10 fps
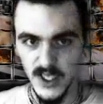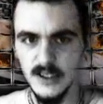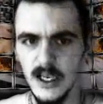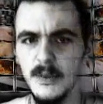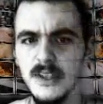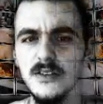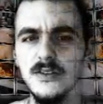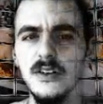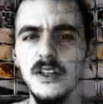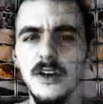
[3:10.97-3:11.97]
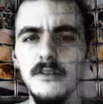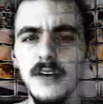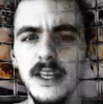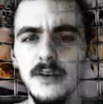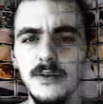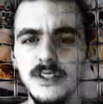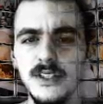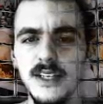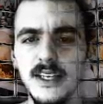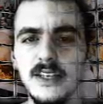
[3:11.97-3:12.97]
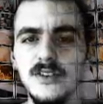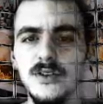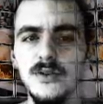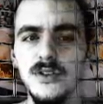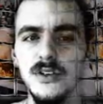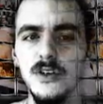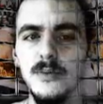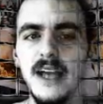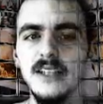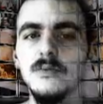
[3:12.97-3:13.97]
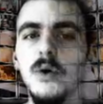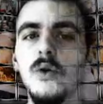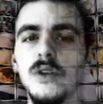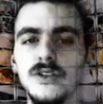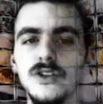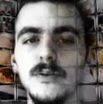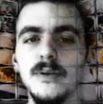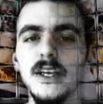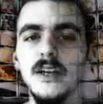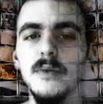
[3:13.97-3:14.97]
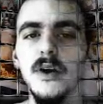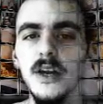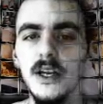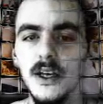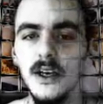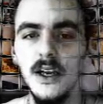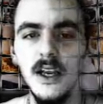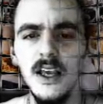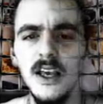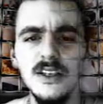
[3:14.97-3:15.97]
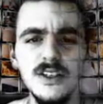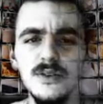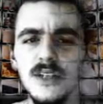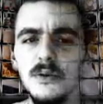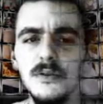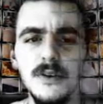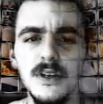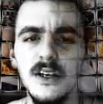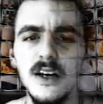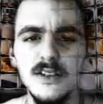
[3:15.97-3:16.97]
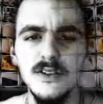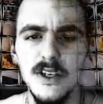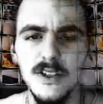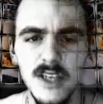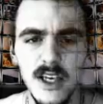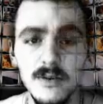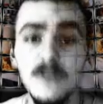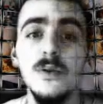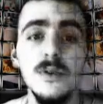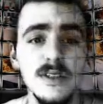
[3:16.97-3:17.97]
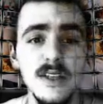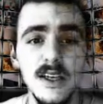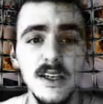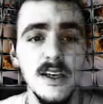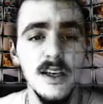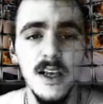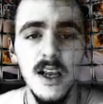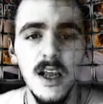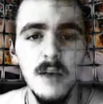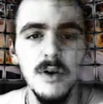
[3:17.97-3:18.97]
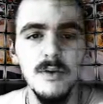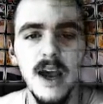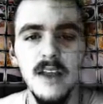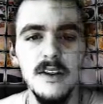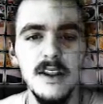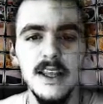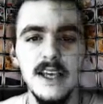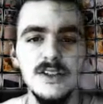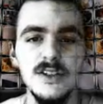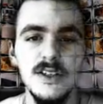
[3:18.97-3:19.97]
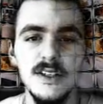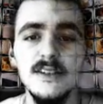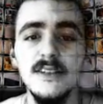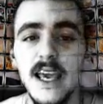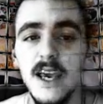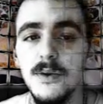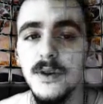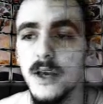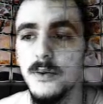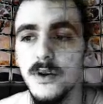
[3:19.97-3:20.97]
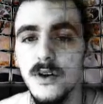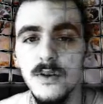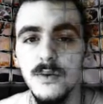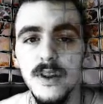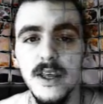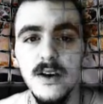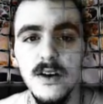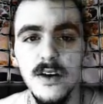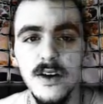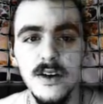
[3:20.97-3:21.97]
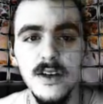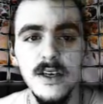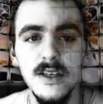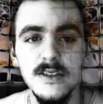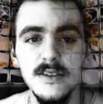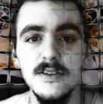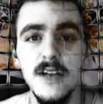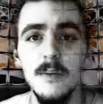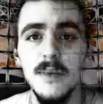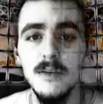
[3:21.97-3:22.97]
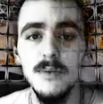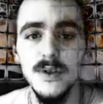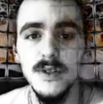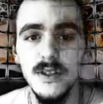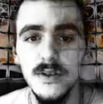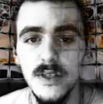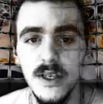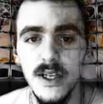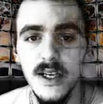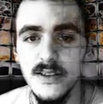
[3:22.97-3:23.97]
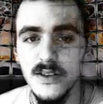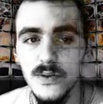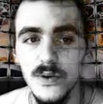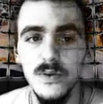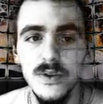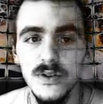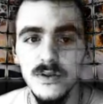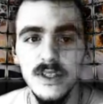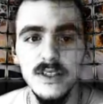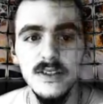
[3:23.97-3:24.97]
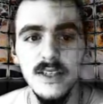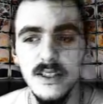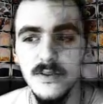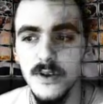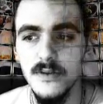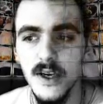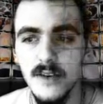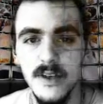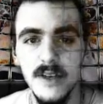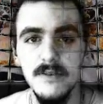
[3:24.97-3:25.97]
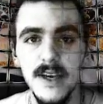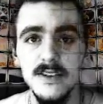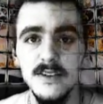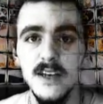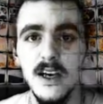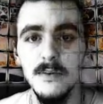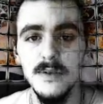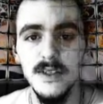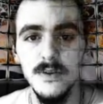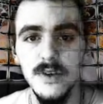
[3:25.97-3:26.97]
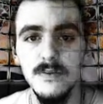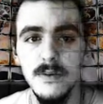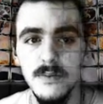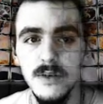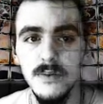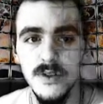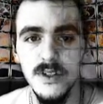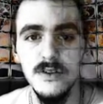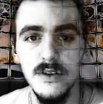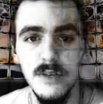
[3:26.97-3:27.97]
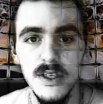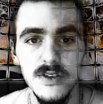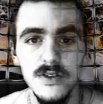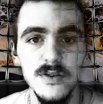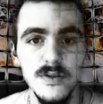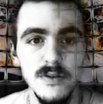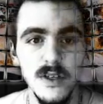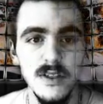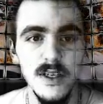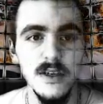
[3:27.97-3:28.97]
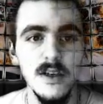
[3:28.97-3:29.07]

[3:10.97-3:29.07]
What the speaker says: Thomas also clarified that when she said that Jews should go back to Poland, Germany, and America, she was not referring to concentration camps. Of course not. But rather that they should stay where they are, since they're not being persecuted. Not since World War II, not since 1945. Yeah, in fact, just the opposite. We've been being persecuted by the Jews, for fuck's sake.